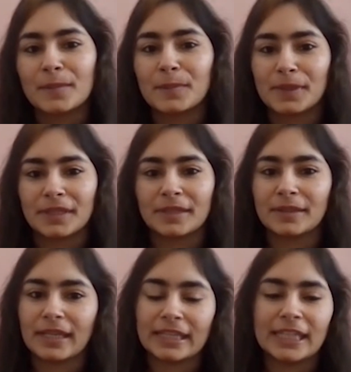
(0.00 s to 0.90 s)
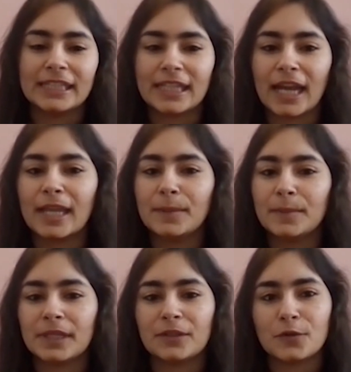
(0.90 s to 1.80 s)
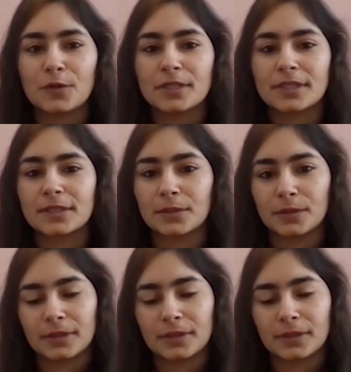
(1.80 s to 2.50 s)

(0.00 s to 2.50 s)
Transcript: but at that time it was